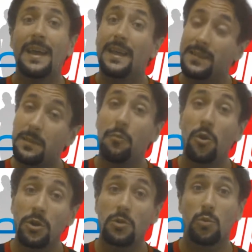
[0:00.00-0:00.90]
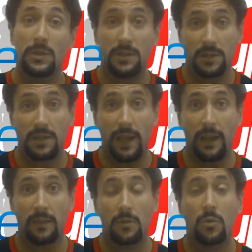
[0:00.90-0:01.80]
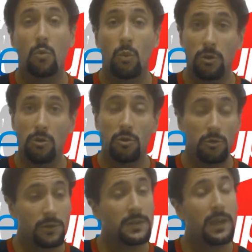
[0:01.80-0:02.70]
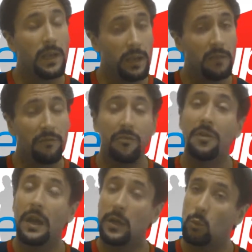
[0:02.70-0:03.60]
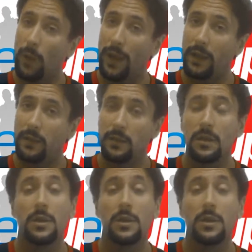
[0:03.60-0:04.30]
It's important to understand when you use if and when,